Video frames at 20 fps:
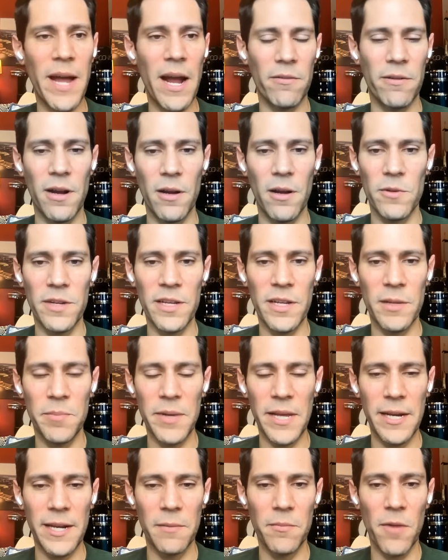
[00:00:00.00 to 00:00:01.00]
background, when he had
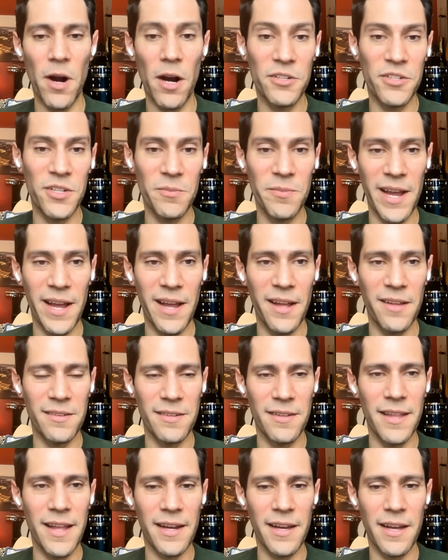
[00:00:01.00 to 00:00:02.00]
been in marching bands
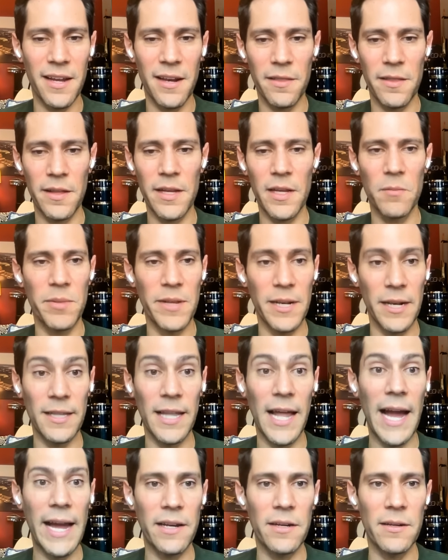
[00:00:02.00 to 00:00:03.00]
and that kind of thing, he'd been a
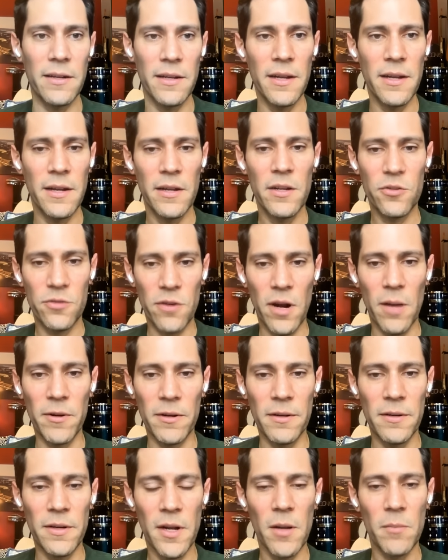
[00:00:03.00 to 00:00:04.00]
line
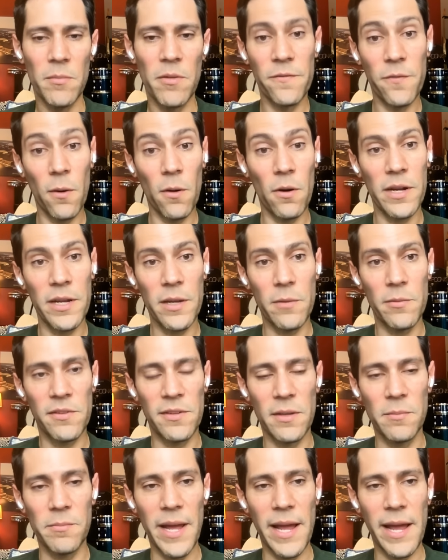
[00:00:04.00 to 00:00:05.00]
drummer before he
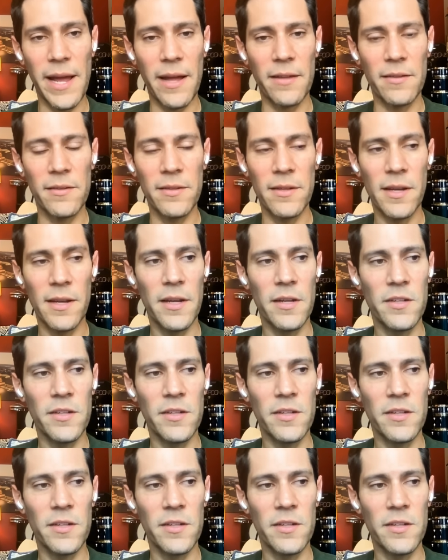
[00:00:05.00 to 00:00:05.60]
was in bands.